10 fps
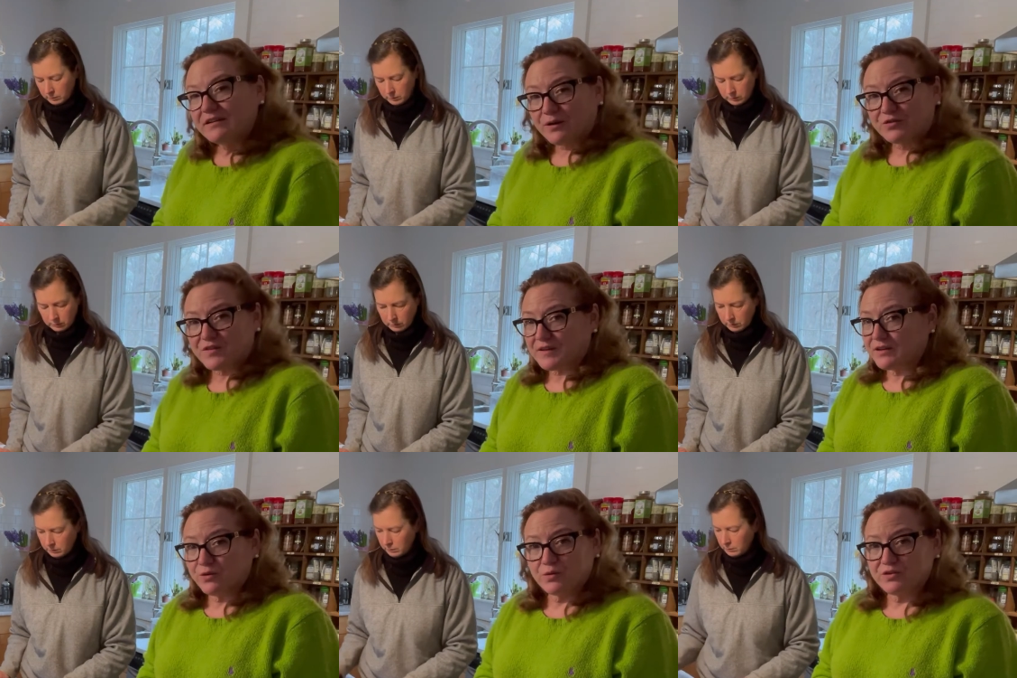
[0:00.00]
Speaker 1: you know, just
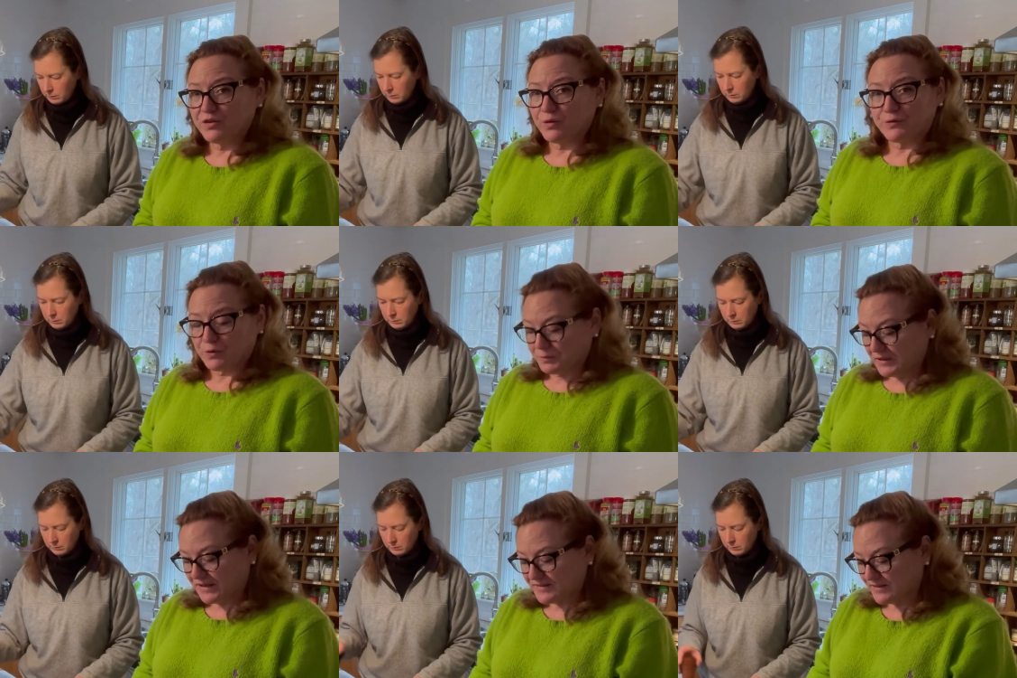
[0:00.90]
like you would do if you were
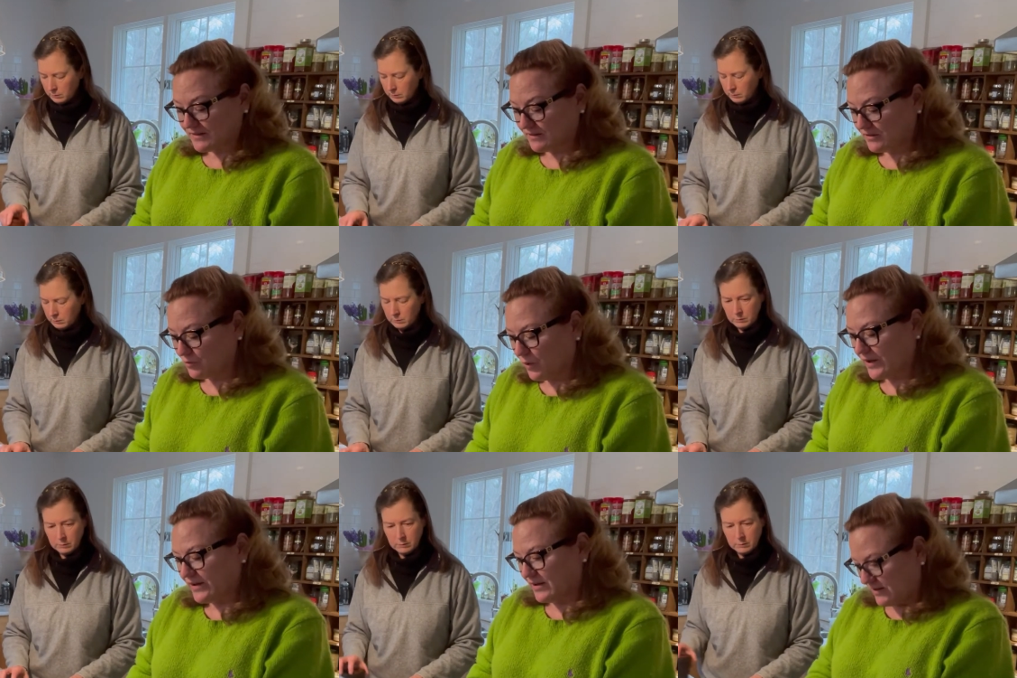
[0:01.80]
planting, you
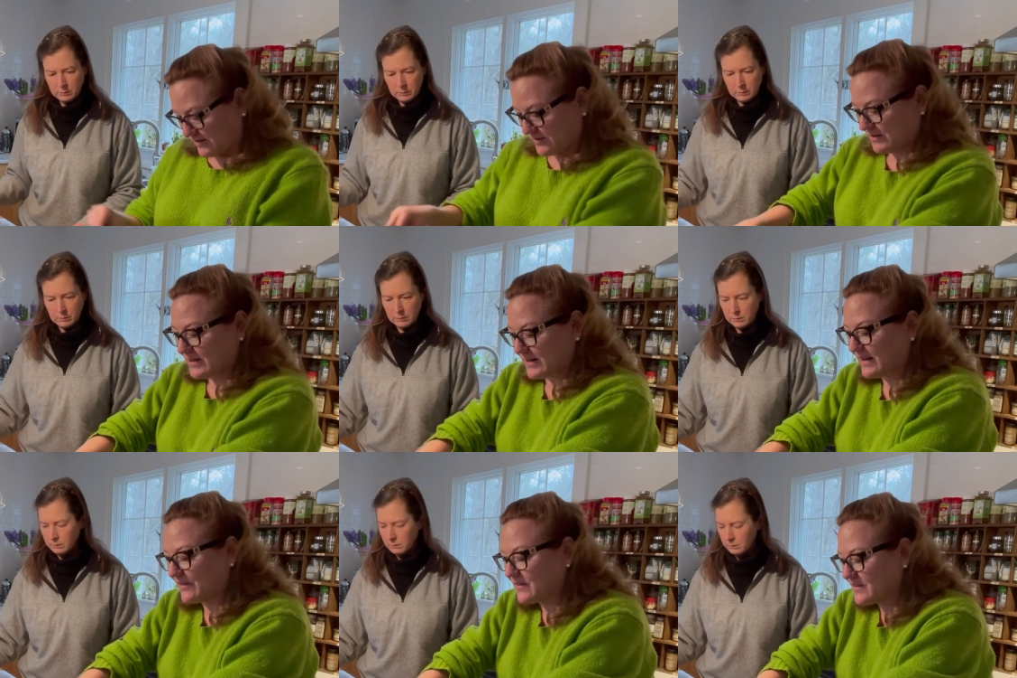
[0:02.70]
want to kind of
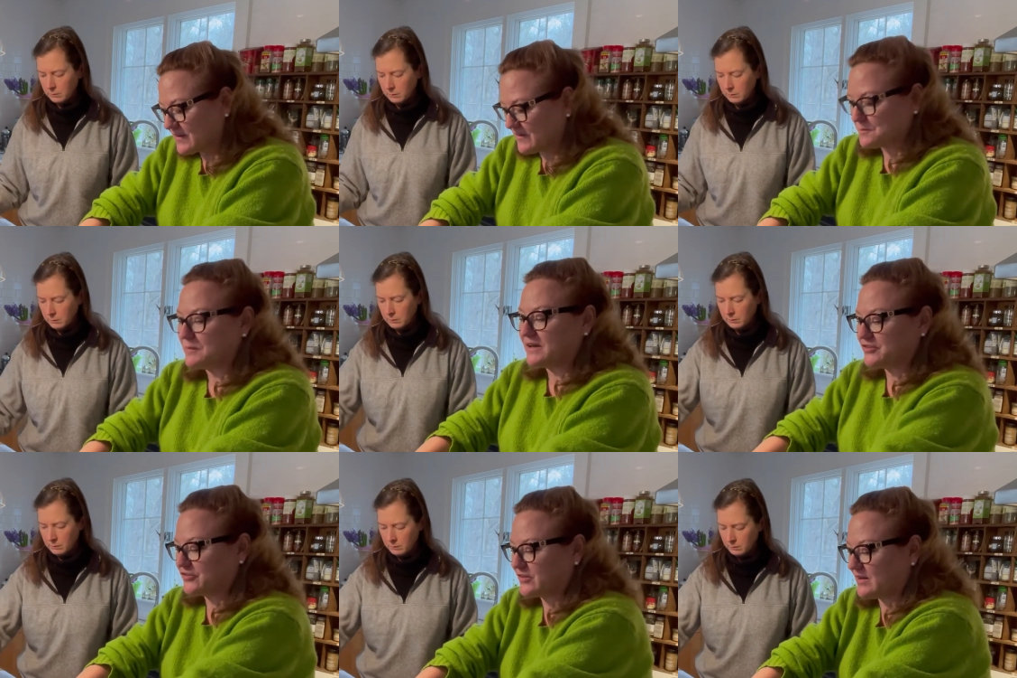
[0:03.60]
get these as
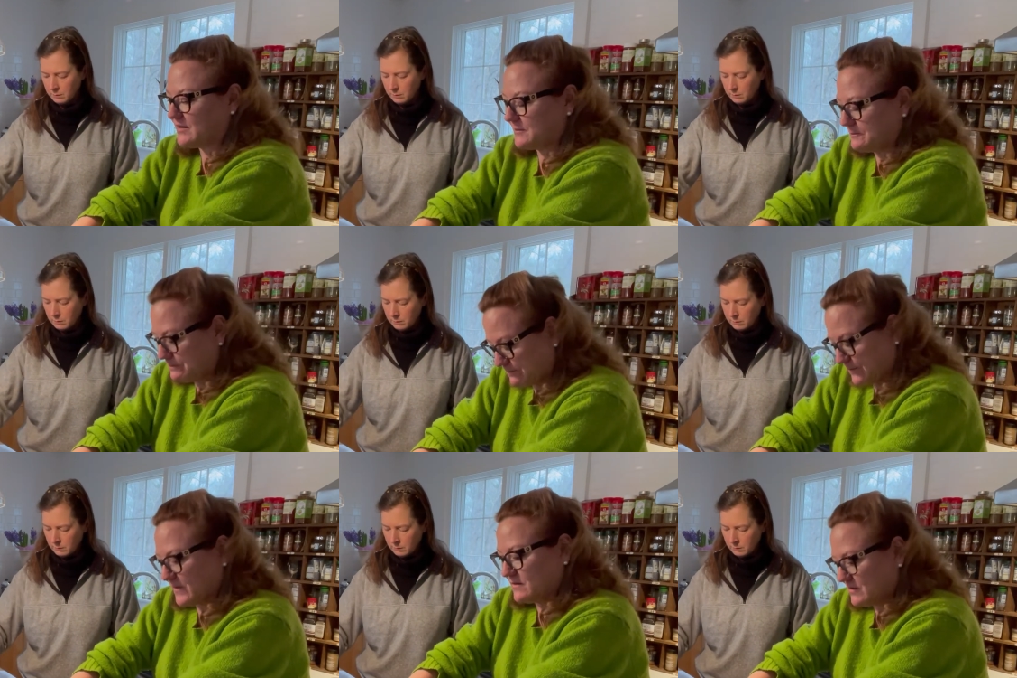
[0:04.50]
much um,
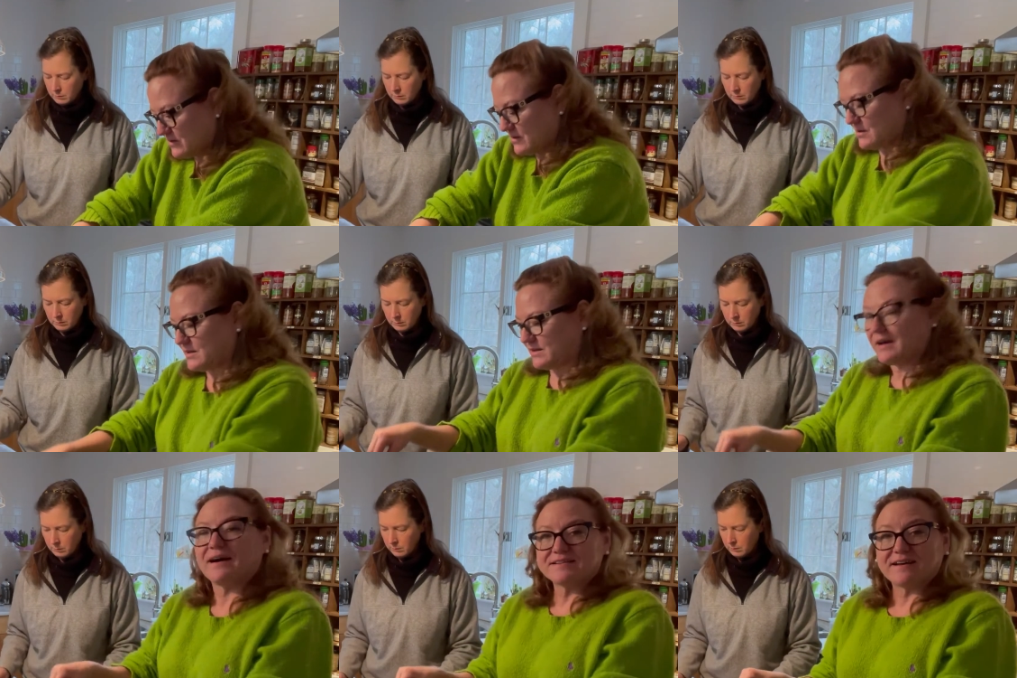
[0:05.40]
uh,
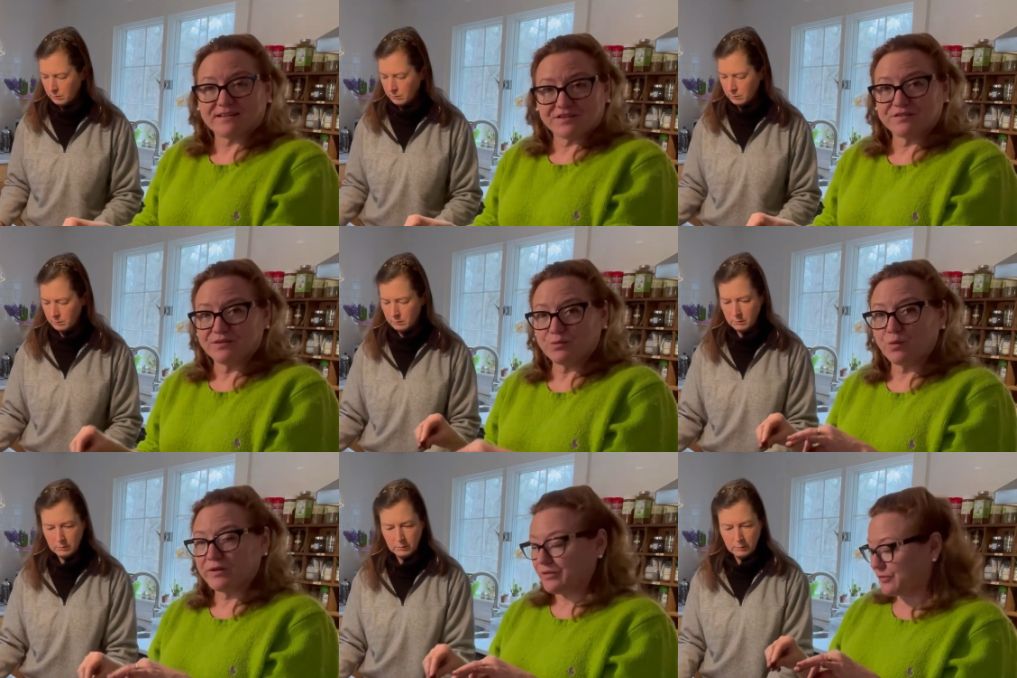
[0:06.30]
contact
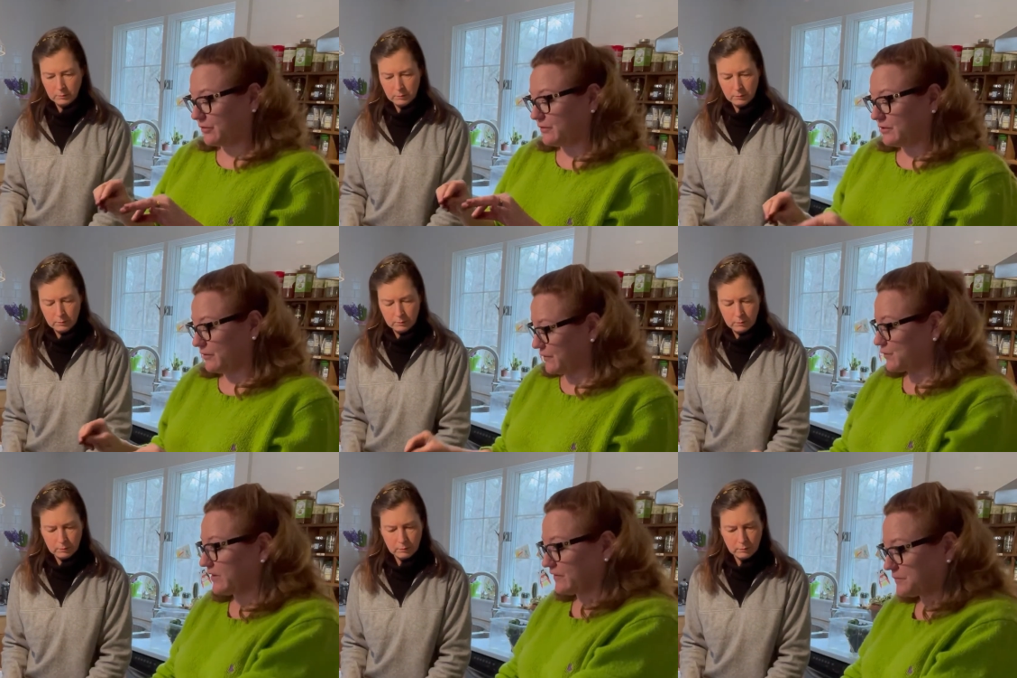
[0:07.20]
with, you know, the
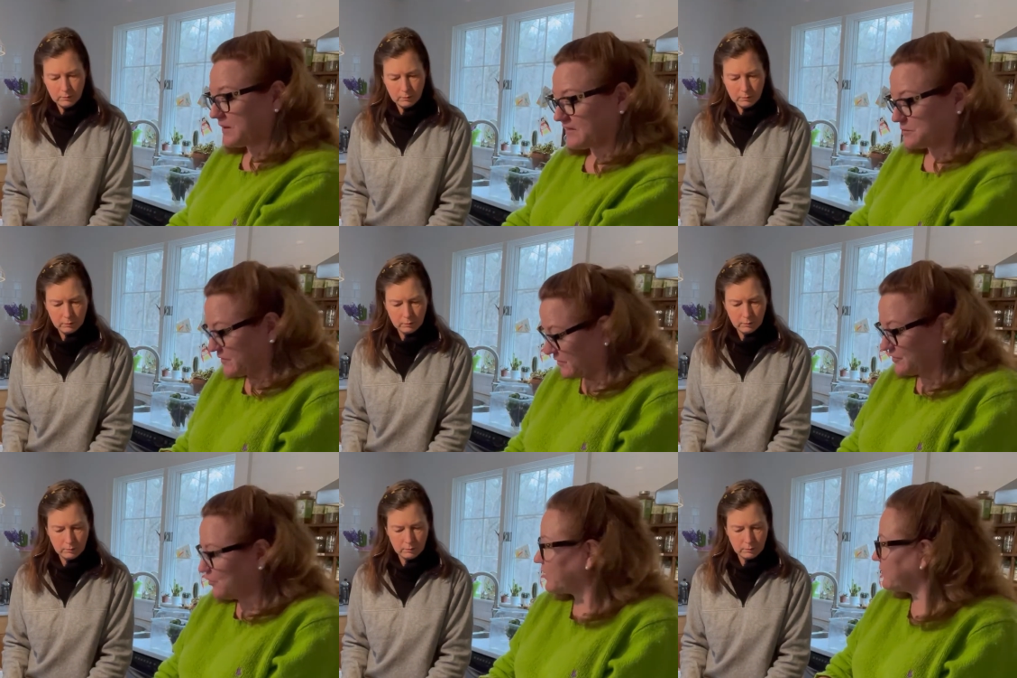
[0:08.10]
soil as possible. So you
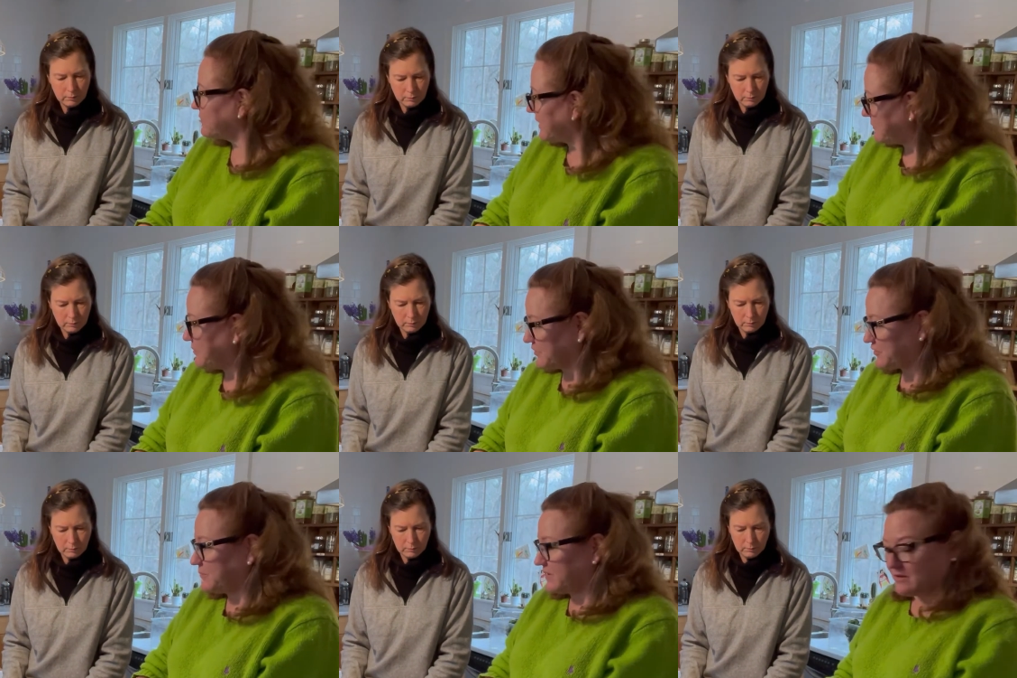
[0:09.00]
do want to kind of push
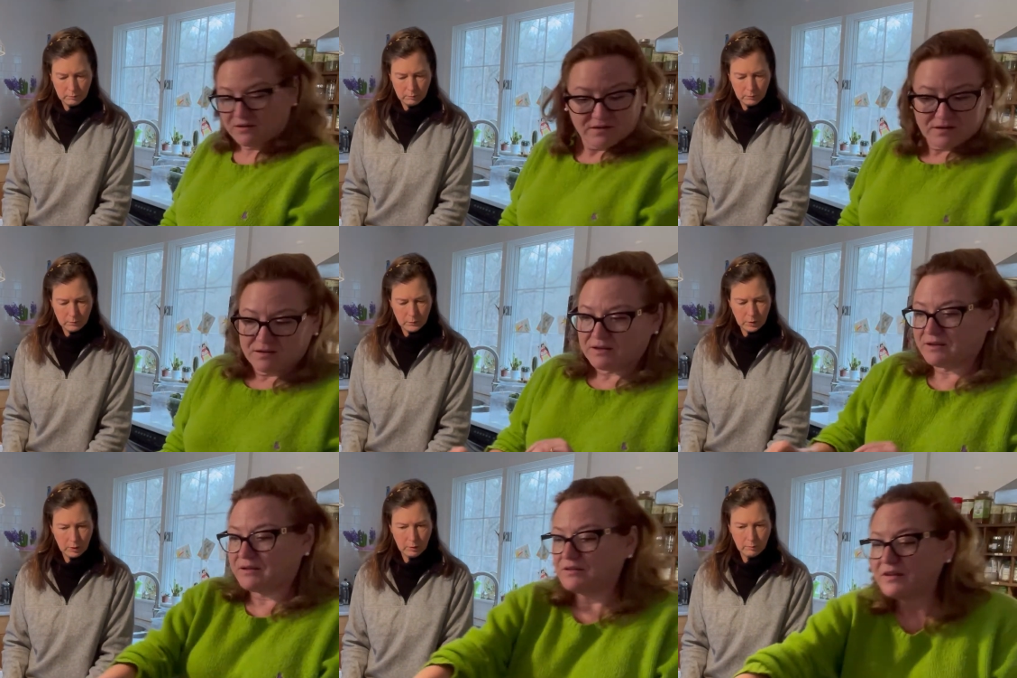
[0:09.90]
them in.
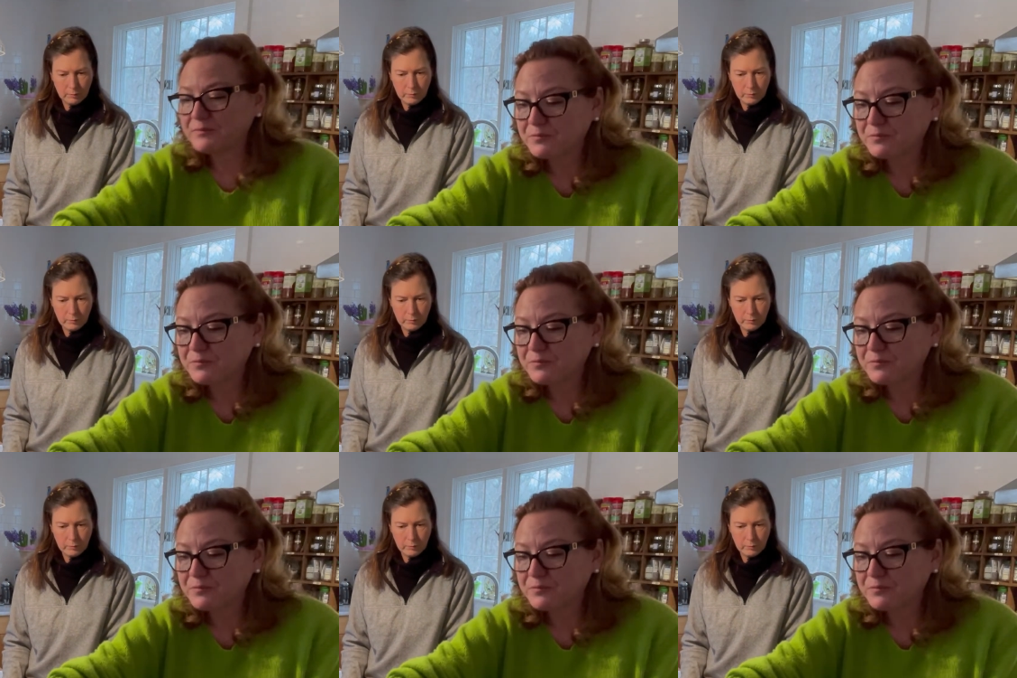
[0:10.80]
And yeah,